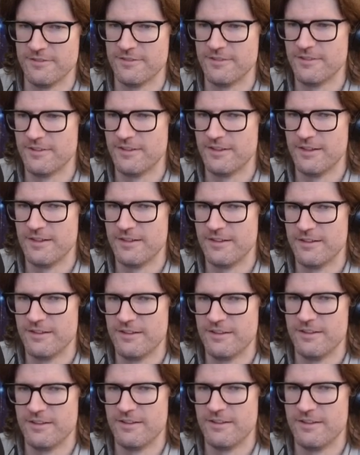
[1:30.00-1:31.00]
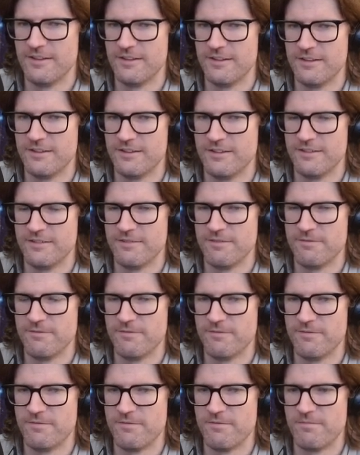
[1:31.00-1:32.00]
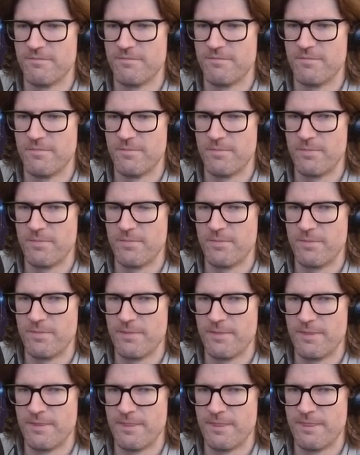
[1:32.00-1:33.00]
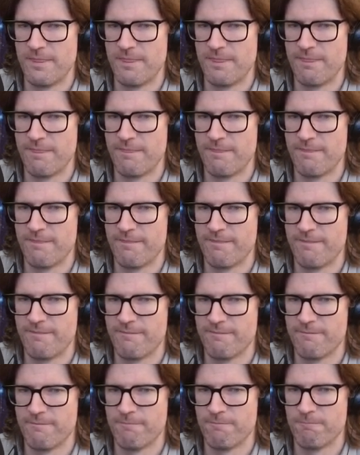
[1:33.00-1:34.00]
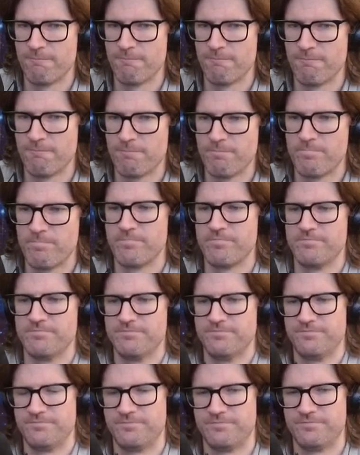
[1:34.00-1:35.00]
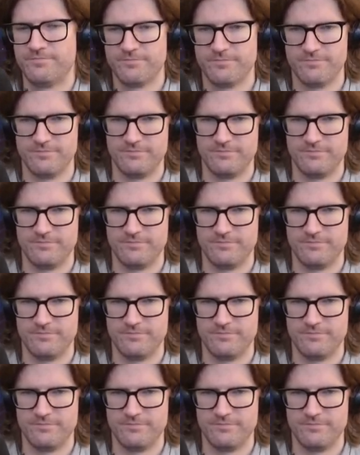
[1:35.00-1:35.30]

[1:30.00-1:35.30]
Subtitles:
This person isn't speaking.